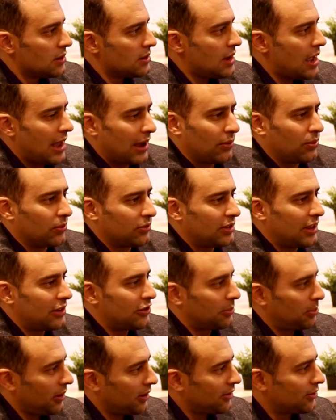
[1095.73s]
yeah, we'll say
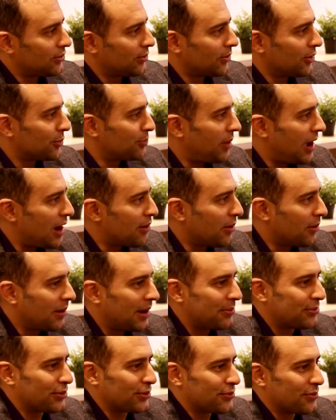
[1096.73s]
Jurassic,
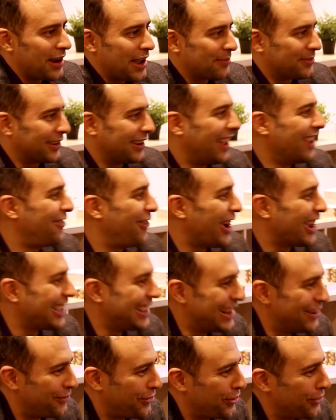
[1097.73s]
Pyroraptor, and Rhabdodon. If I
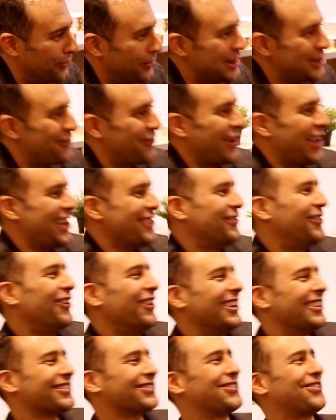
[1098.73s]
can have three
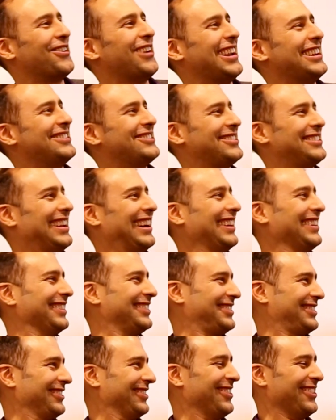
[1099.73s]
favorite French
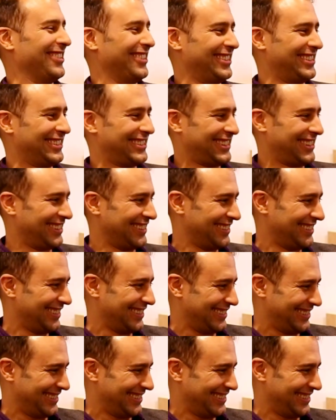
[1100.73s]
dinosaurs. Yes.